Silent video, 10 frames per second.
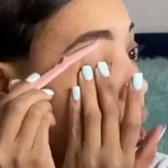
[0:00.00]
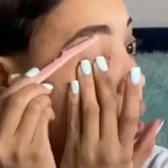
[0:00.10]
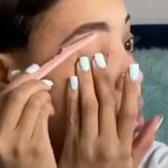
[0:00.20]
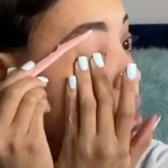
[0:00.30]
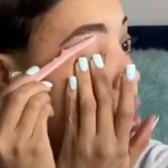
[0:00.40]

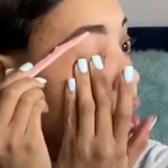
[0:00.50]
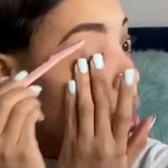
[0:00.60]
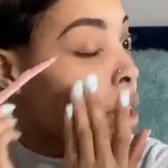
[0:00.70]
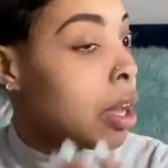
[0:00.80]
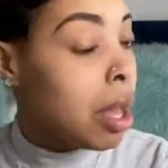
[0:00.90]

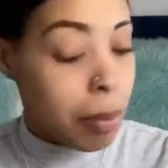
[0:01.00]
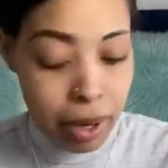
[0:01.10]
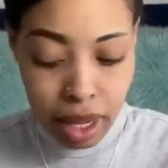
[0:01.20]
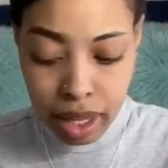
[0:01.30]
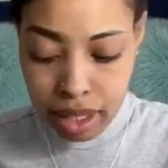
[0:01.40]
concealer, but I
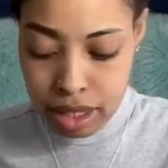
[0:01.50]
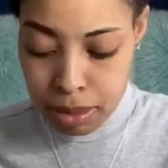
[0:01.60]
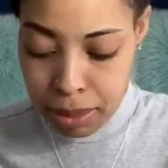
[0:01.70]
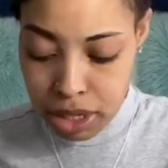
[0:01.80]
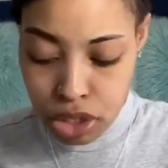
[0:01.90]
like it to
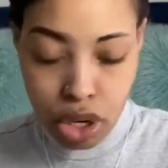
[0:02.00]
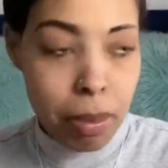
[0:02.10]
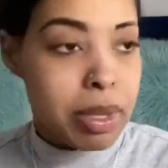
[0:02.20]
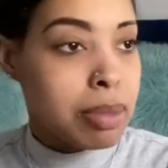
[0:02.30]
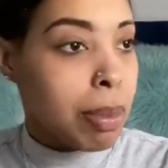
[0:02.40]
be as sharp
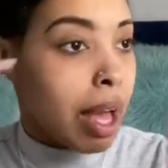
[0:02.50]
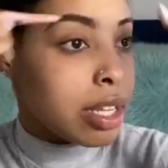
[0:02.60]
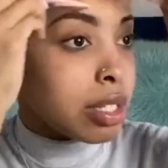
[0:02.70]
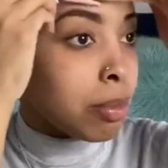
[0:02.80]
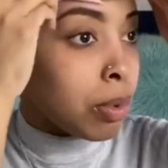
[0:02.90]
as
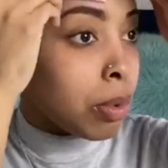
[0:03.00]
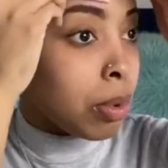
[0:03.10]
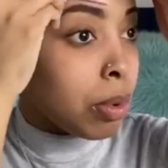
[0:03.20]
possible